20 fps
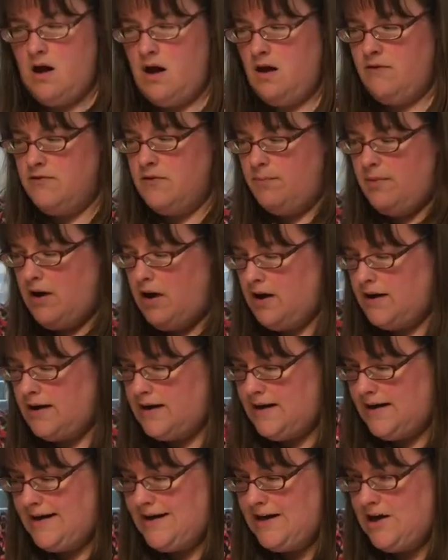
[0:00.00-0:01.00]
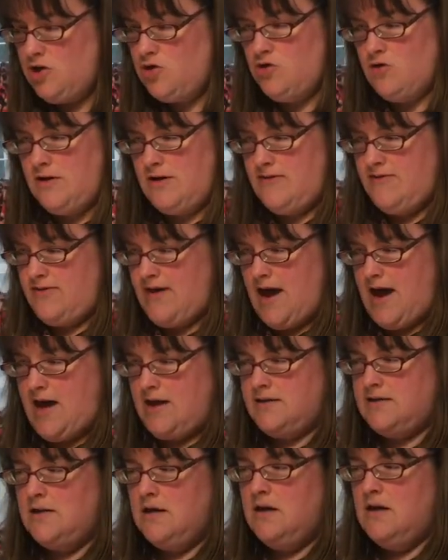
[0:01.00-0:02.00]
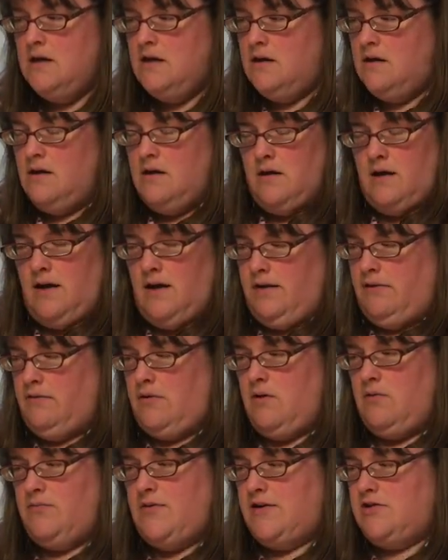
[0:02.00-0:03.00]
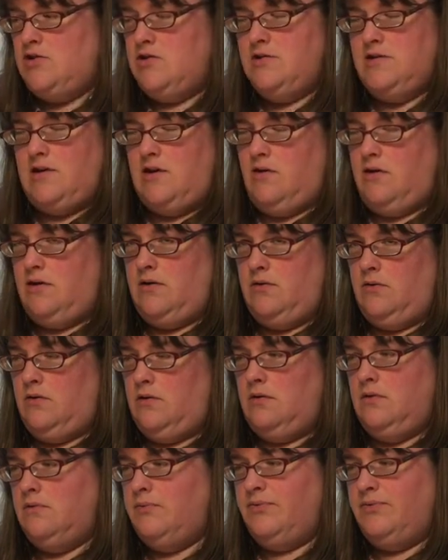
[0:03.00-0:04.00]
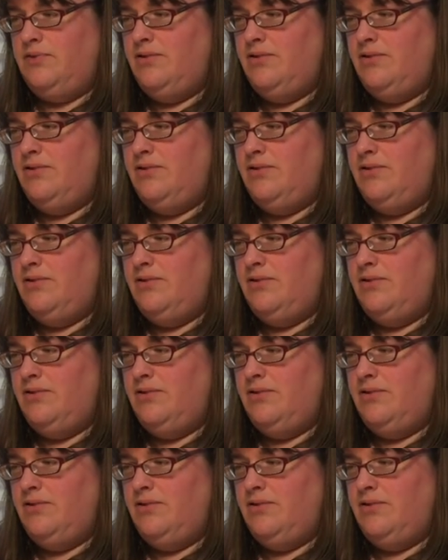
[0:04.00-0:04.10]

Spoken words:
of the potty and get underneath that. I don't know, that's just how I do it.